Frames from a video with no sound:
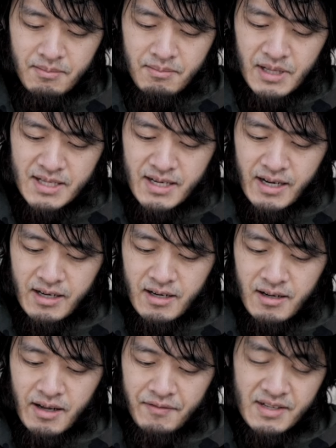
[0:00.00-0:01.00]
it's not
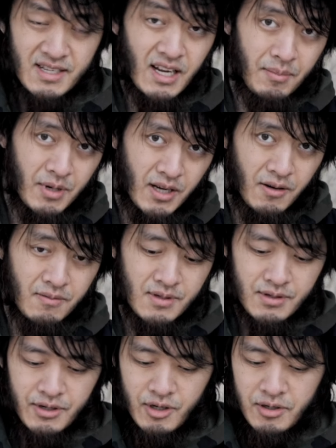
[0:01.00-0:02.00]
going to have to stop down,
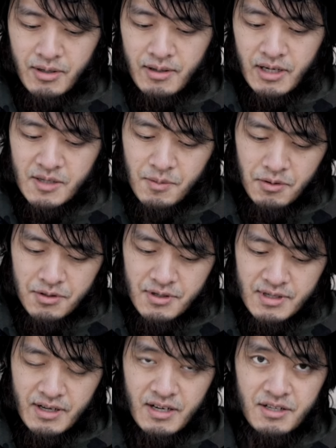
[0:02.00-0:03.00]
so your exposure
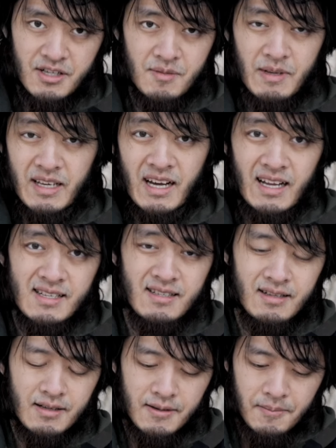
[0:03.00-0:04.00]
is going to just be
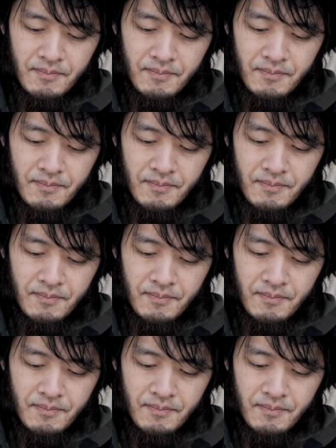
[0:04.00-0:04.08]
constant.